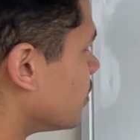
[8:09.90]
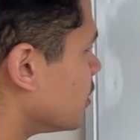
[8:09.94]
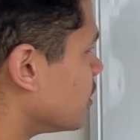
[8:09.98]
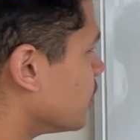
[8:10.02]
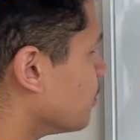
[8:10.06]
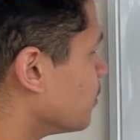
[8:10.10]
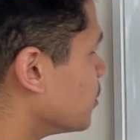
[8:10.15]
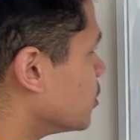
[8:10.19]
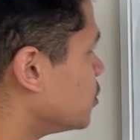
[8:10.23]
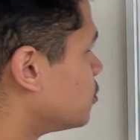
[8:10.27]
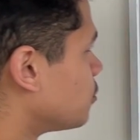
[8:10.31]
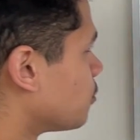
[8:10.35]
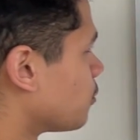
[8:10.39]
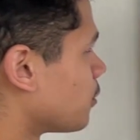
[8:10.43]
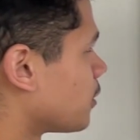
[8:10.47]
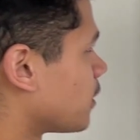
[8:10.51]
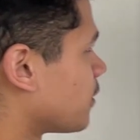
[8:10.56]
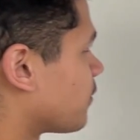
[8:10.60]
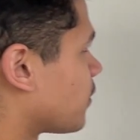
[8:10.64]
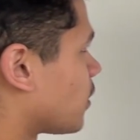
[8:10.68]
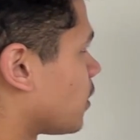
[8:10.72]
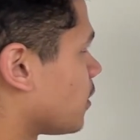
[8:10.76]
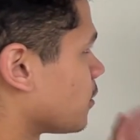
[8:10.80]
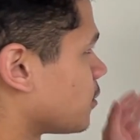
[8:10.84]
the
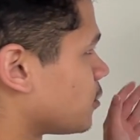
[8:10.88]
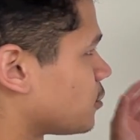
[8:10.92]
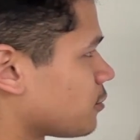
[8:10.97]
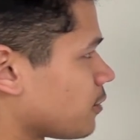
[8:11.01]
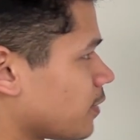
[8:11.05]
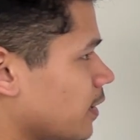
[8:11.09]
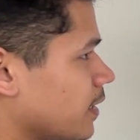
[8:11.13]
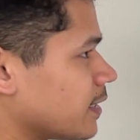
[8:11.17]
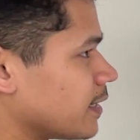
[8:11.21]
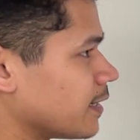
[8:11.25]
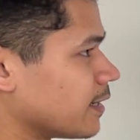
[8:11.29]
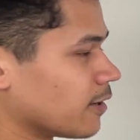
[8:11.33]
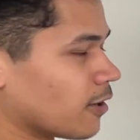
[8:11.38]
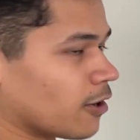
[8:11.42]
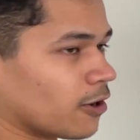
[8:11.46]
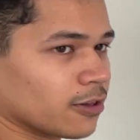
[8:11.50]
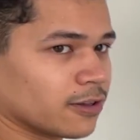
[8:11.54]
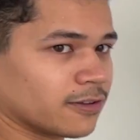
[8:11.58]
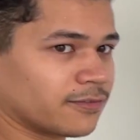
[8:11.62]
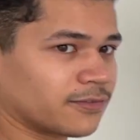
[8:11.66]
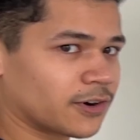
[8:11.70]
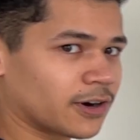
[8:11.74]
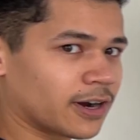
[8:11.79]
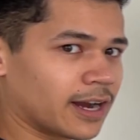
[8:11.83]
majority of all the training.
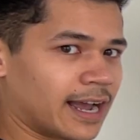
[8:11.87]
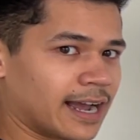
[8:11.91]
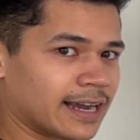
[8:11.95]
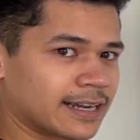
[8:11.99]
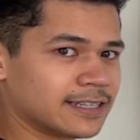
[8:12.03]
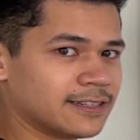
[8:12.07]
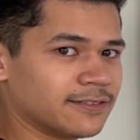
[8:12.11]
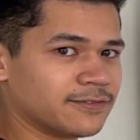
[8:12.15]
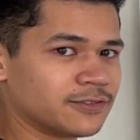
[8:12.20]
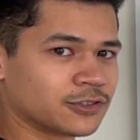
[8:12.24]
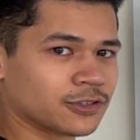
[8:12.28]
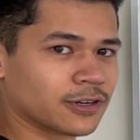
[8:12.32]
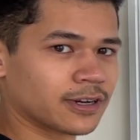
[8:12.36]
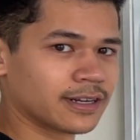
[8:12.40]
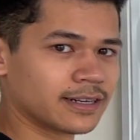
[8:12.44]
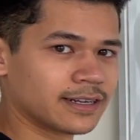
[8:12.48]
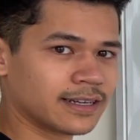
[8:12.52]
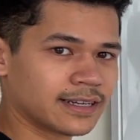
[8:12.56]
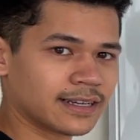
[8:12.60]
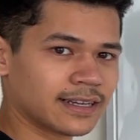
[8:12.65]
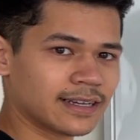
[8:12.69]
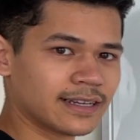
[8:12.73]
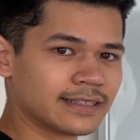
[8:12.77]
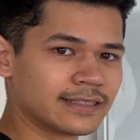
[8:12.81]
All of our active
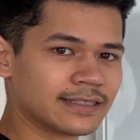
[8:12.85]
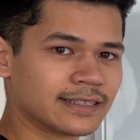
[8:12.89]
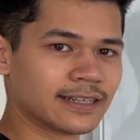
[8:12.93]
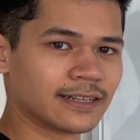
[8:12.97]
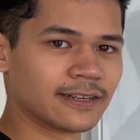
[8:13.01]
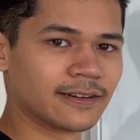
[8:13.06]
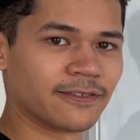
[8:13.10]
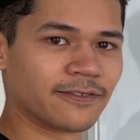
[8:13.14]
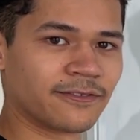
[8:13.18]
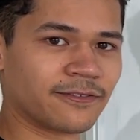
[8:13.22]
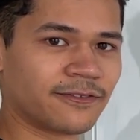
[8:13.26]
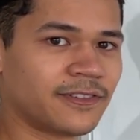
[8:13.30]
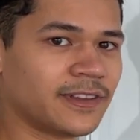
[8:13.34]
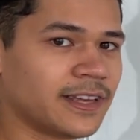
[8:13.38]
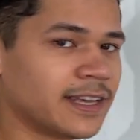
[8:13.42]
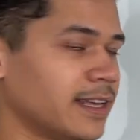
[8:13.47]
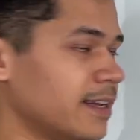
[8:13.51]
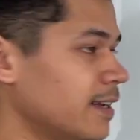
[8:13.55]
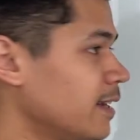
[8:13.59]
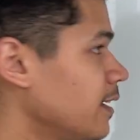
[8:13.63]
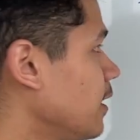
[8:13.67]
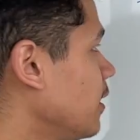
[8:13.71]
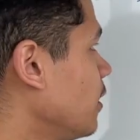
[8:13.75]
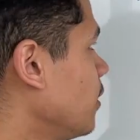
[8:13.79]
training is going to
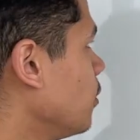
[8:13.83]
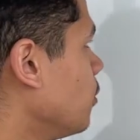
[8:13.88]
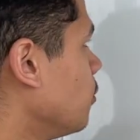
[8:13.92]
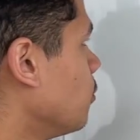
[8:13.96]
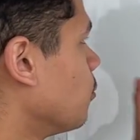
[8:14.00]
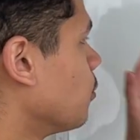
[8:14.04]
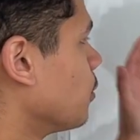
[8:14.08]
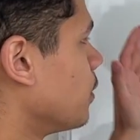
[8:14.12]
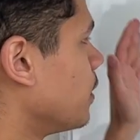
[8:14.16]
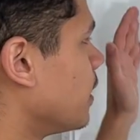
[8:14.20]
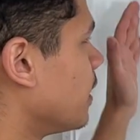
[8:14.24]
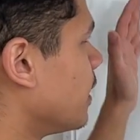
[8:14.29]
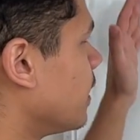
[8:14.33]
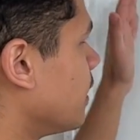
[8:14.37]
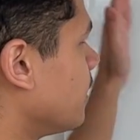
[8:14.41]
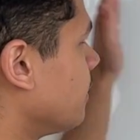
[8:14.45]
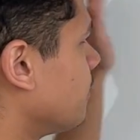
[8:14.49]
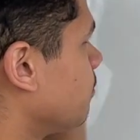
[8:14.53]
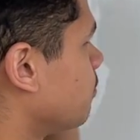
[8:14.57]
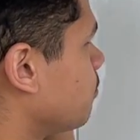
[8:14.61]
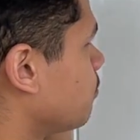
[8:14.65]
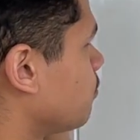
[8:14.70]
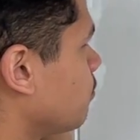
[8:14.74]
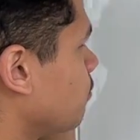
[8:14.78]
fit
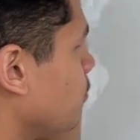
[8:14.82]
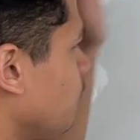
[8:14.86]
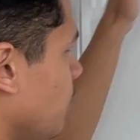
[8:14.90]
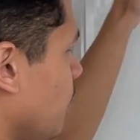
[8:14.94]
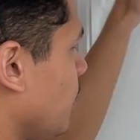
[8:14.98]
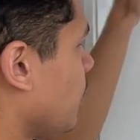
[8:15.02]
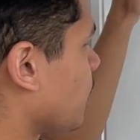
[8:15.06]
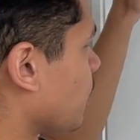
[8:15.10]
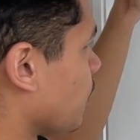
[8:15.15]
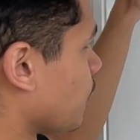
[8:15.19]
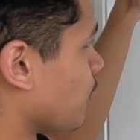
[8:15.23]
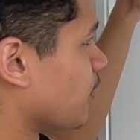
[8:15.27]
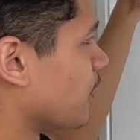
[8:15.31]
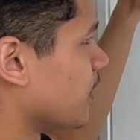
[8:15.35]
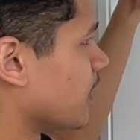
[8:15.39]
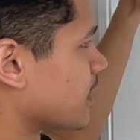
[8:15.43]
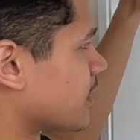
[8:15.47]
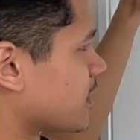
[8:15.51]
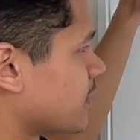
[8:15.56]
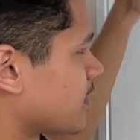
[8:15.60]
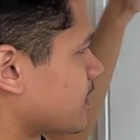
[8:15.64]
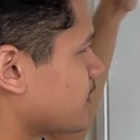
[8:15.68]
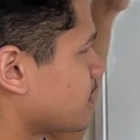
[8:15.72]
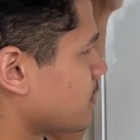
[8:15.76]
within
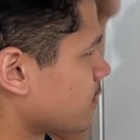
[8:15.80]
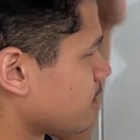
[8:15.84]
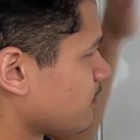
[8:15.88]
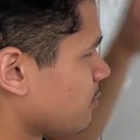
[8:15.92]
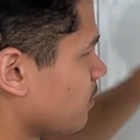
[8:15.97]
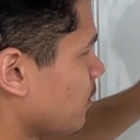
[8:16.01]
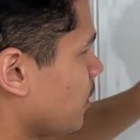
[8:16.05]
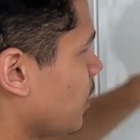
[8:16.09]
this